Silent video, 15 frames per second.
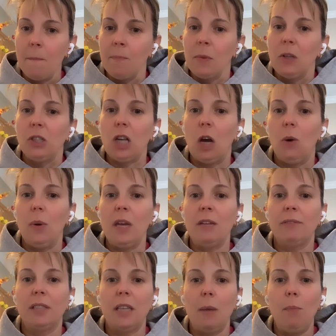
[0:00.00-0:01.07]
So if
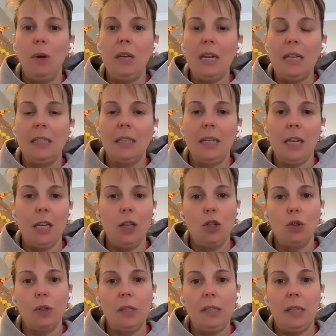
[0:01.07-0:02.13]
someone isn't
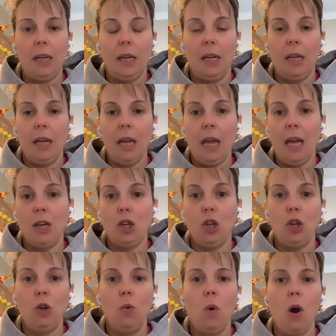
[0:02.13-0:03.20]
interested and
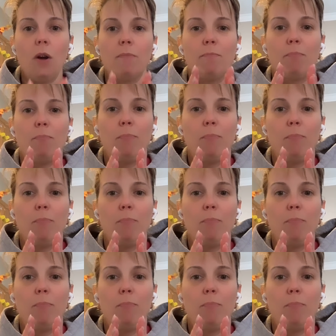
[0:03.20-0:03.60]
you are